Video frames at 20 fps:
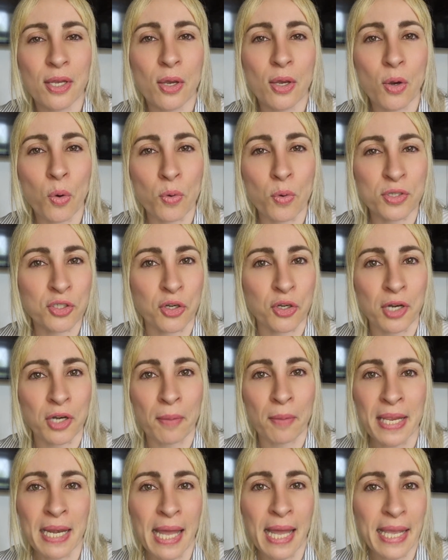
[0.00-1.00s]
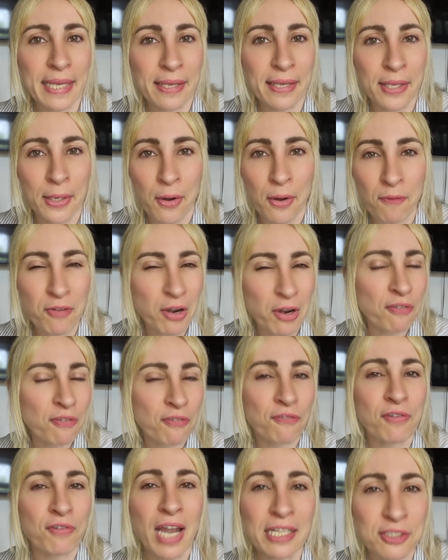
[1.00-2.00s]
who is going to be like, very
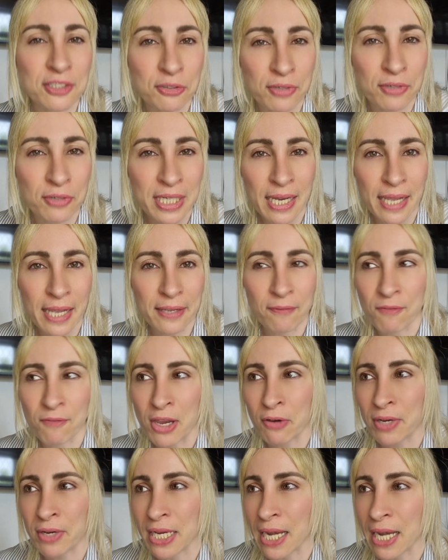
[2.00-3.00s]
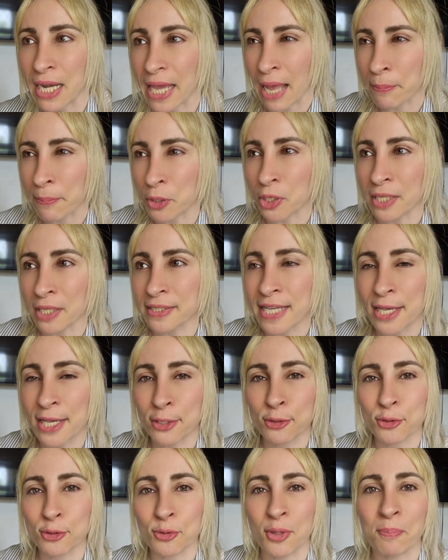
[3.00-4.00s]
flattering, I'm going to take you
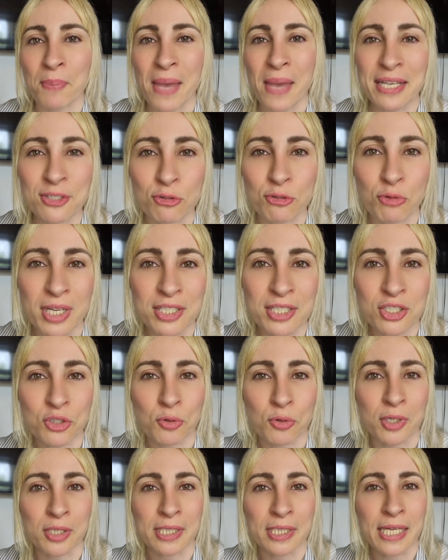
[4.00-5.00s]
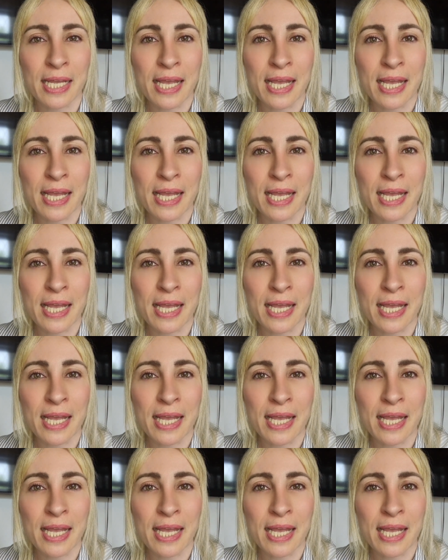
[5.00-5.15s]
to the best restaurant.